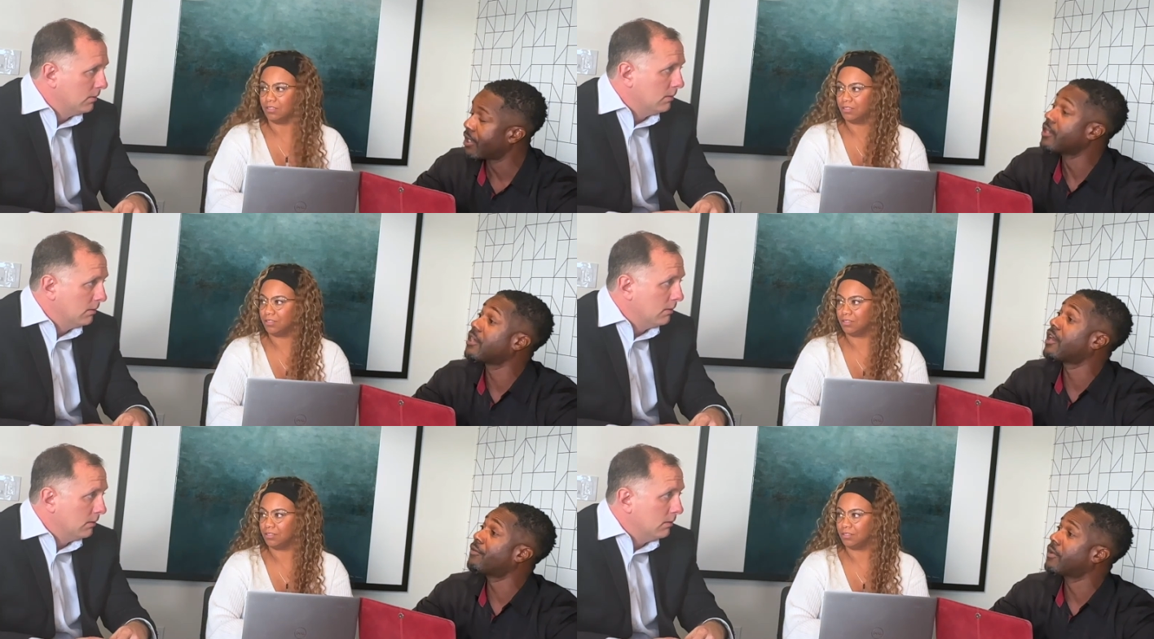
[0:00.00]

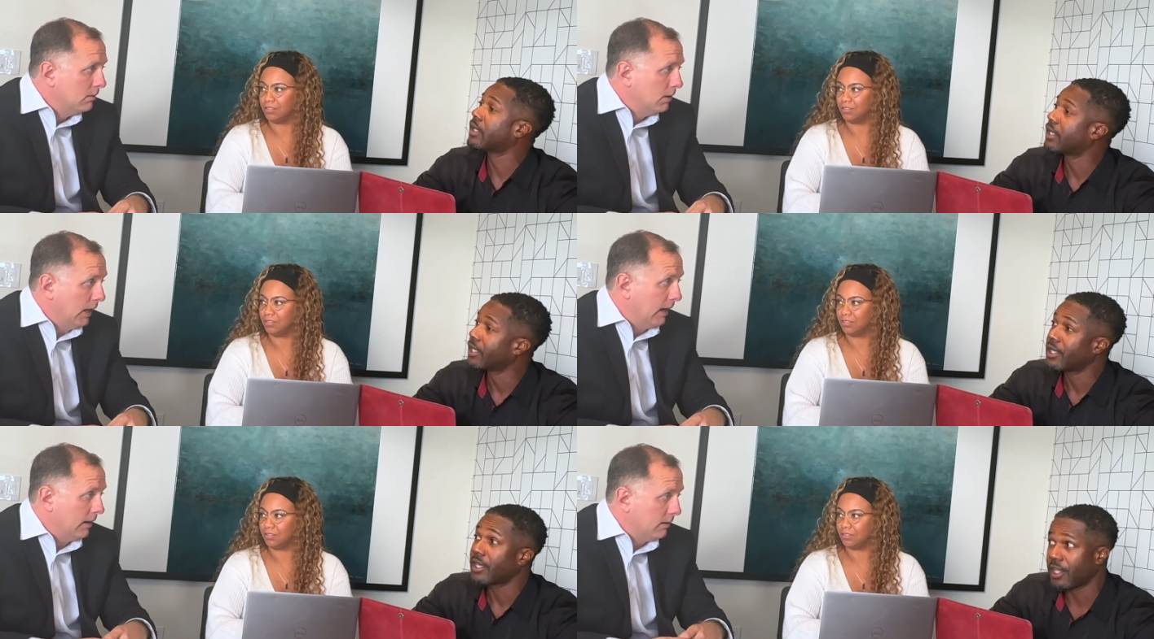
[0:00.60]
Speaker 1: Jeff.
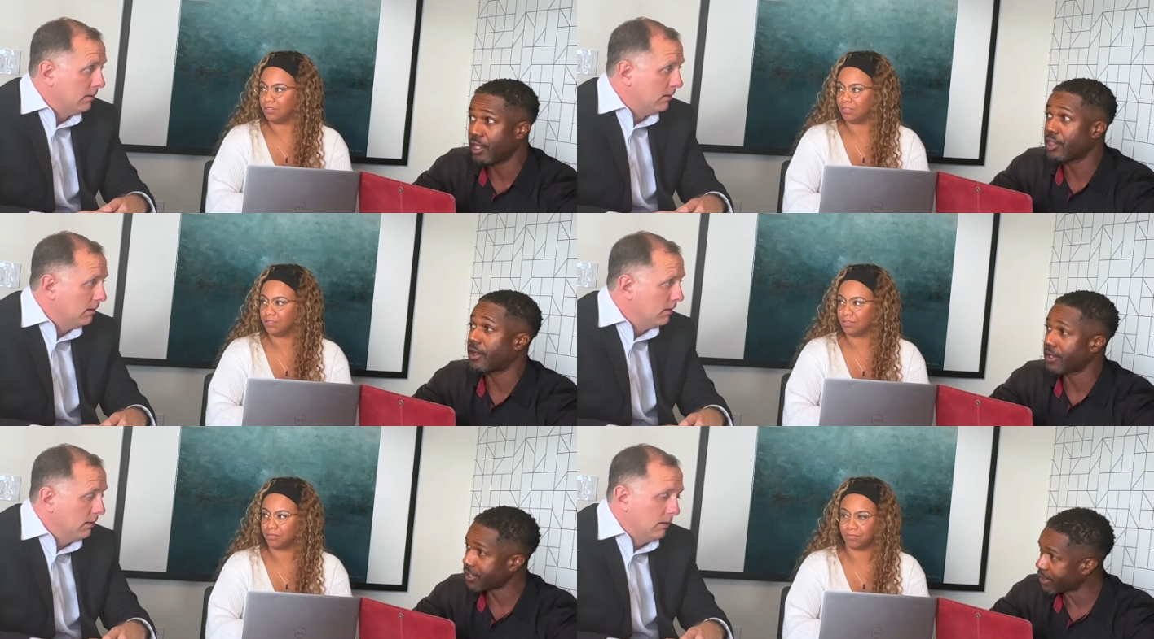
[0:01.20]
Yeah. Any
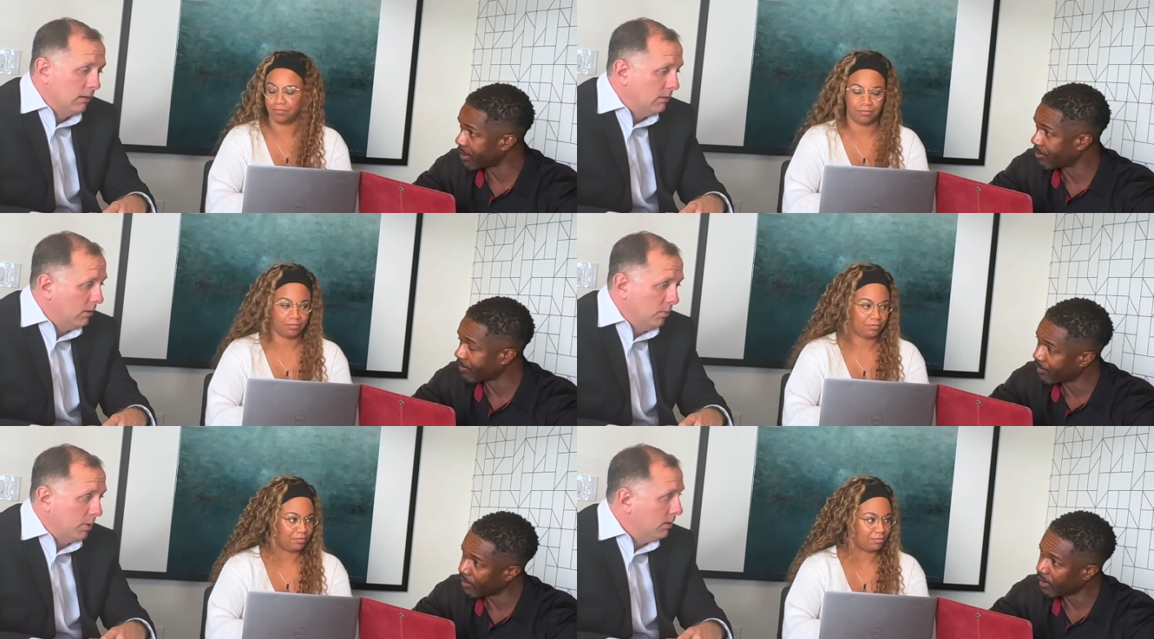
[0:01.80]
thoughts?
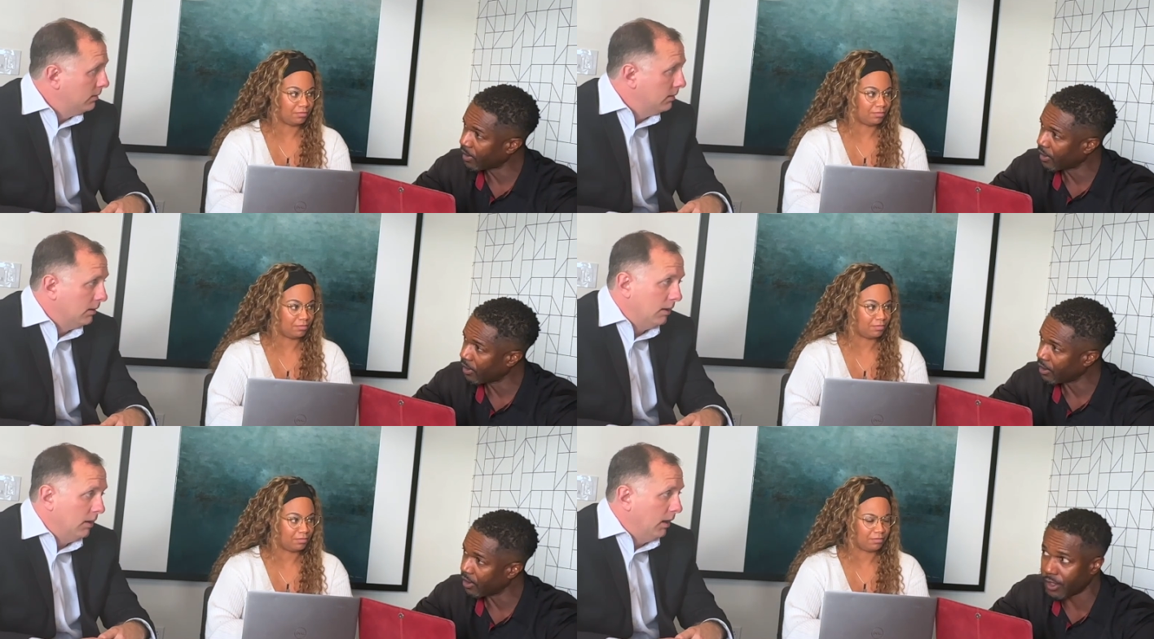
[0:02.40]
Nope.
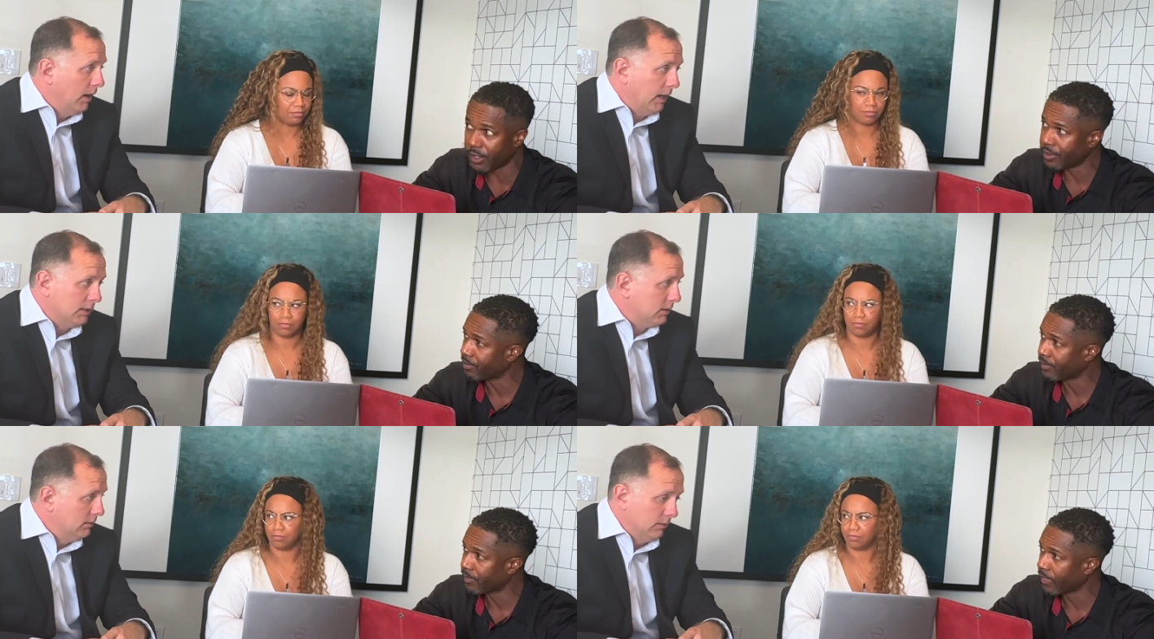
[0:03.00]
No. I,
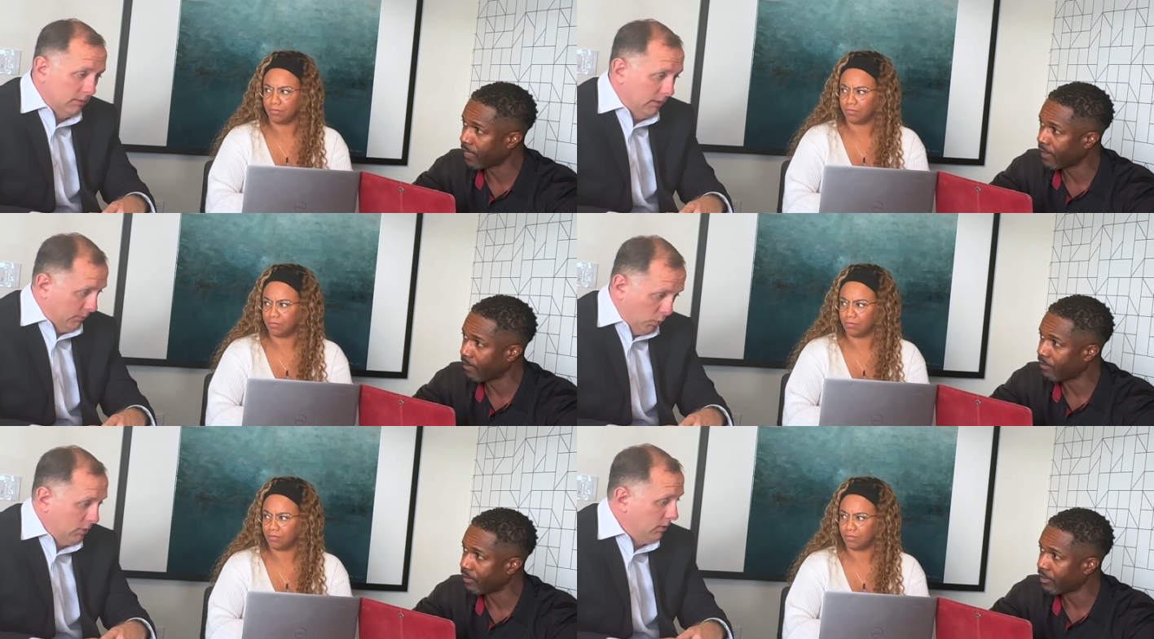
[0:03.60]

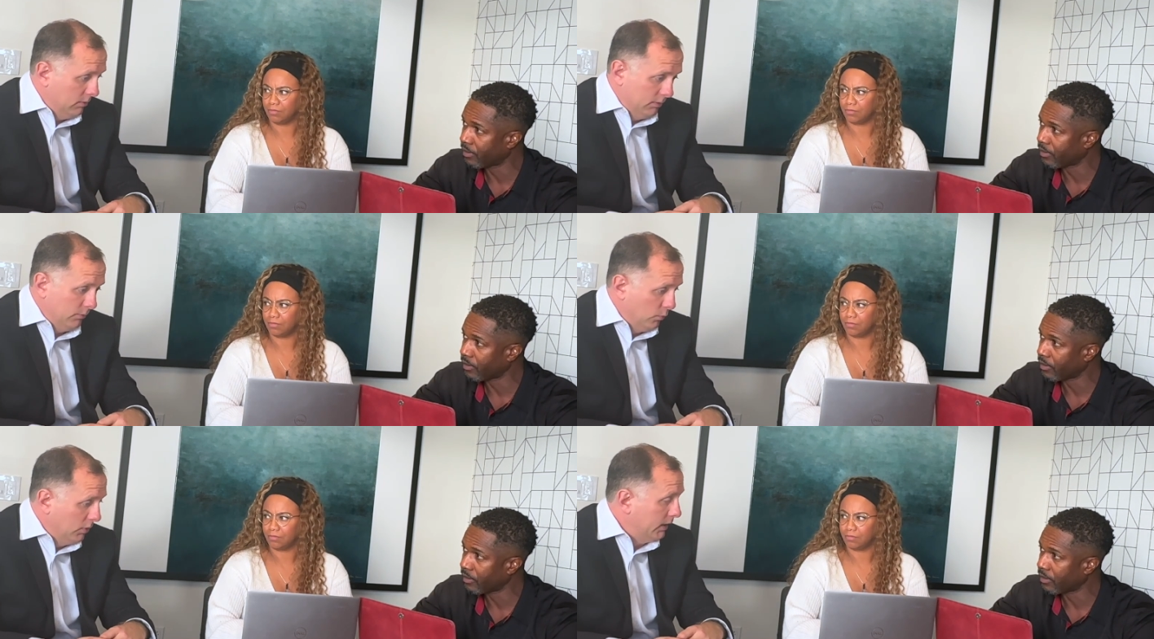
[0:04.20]
we're
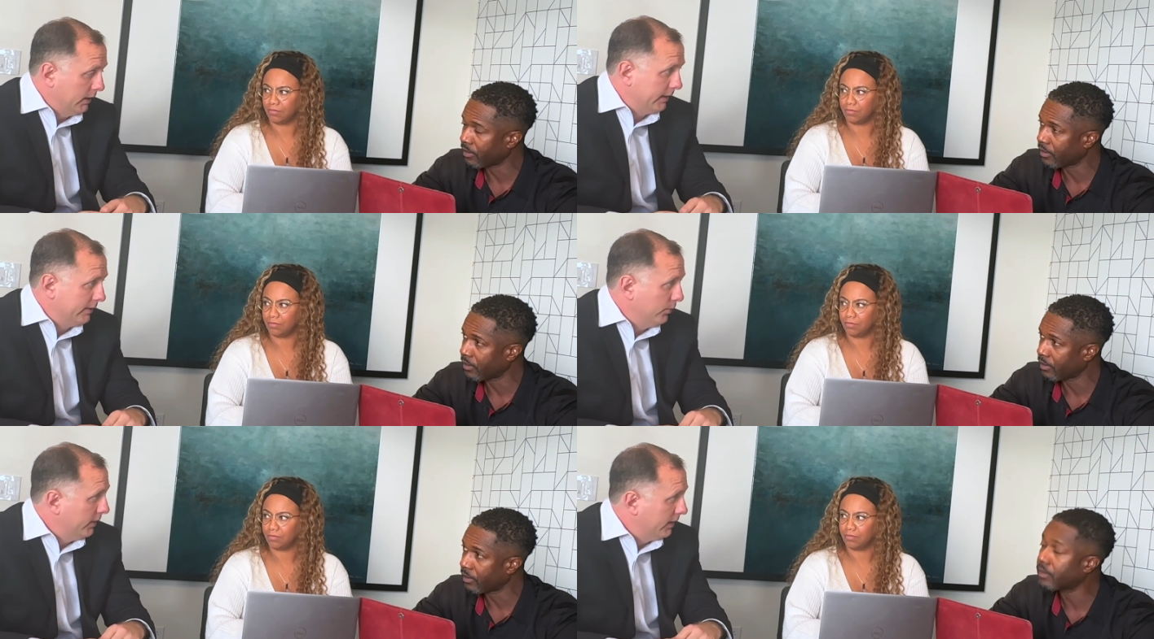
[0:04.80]
we're gonna
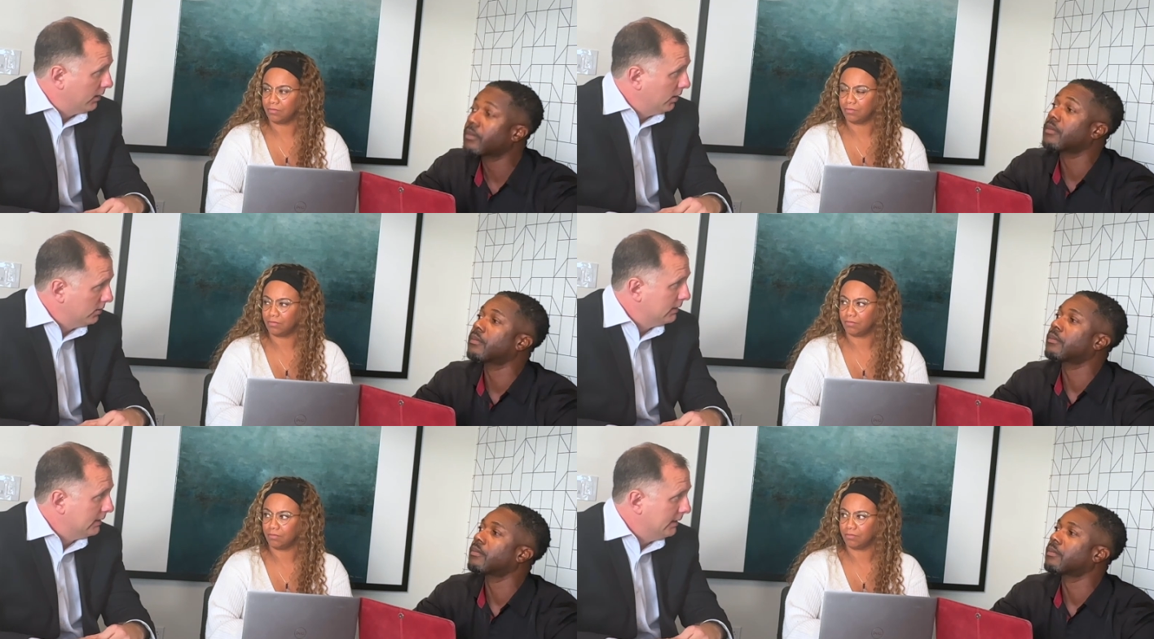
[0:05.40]
we're gonna
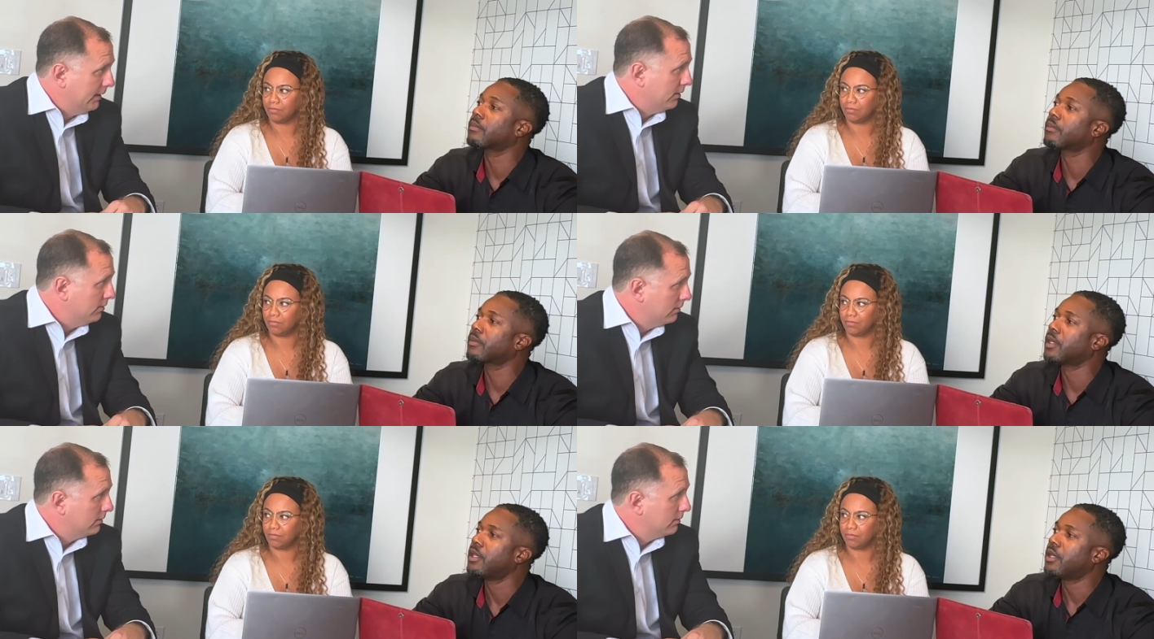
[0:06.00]
close this deal.